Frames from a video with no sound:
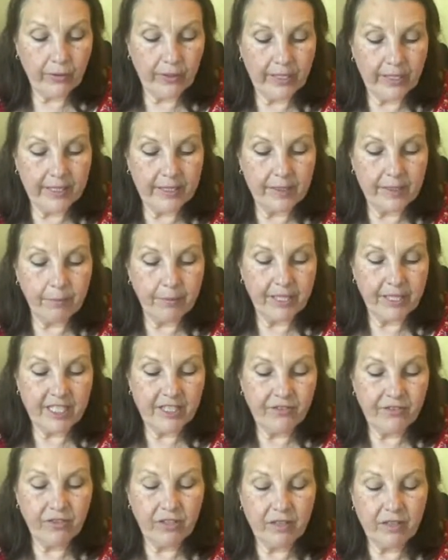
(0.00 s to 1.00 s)
let the
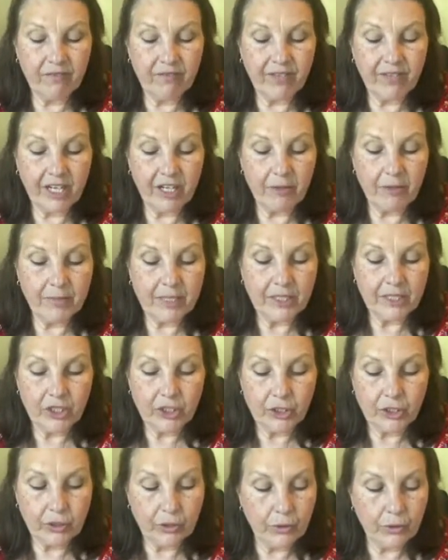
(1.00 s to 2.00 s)
peaceful environment
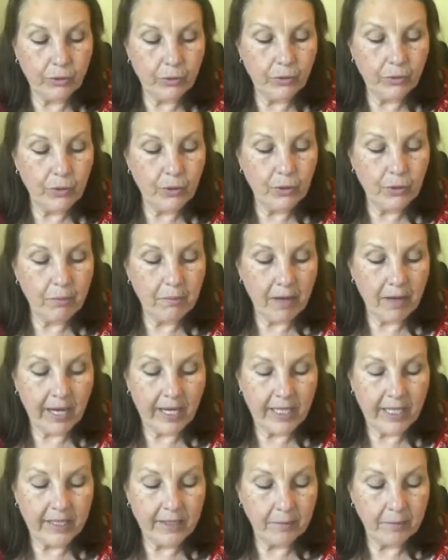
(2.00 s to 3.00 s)
soothe your
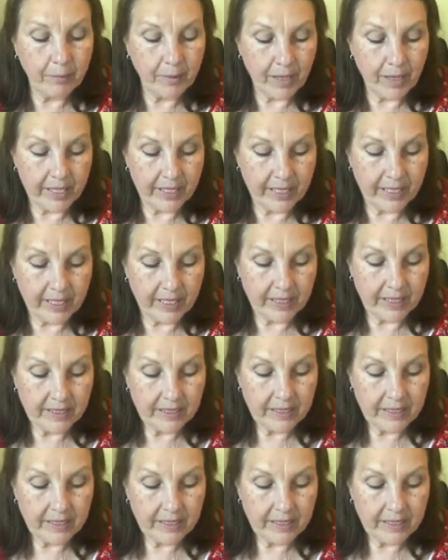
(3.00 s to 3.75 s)
mind and body.